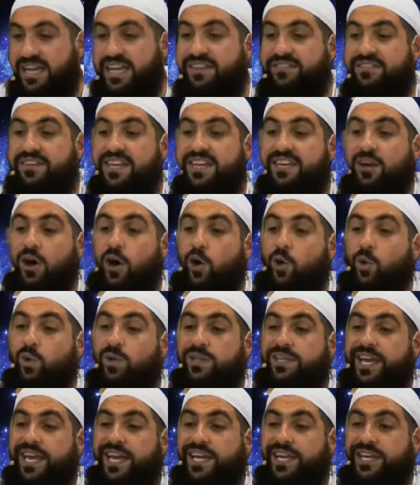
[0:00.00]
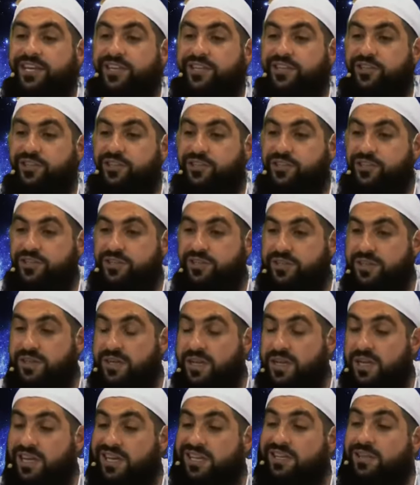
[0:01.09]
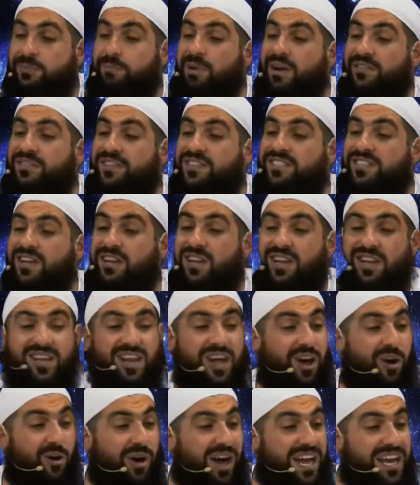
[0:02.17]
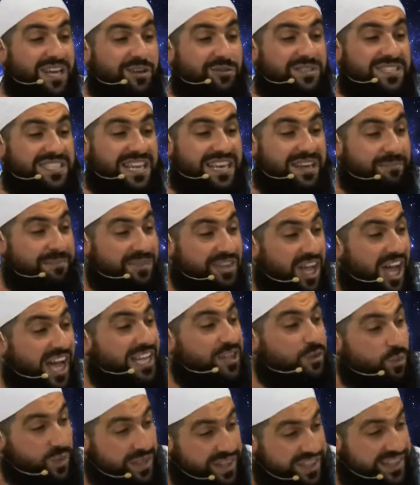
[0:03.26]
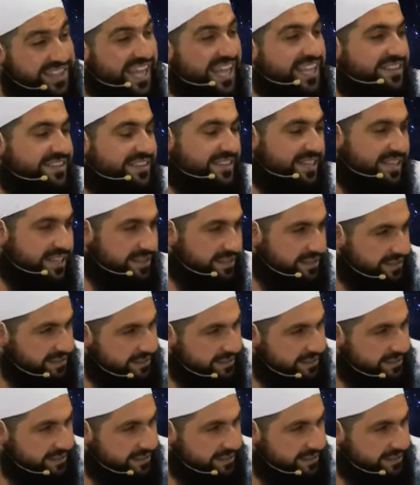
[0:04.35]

Even in old age, the Prophet sallallahu died with debt.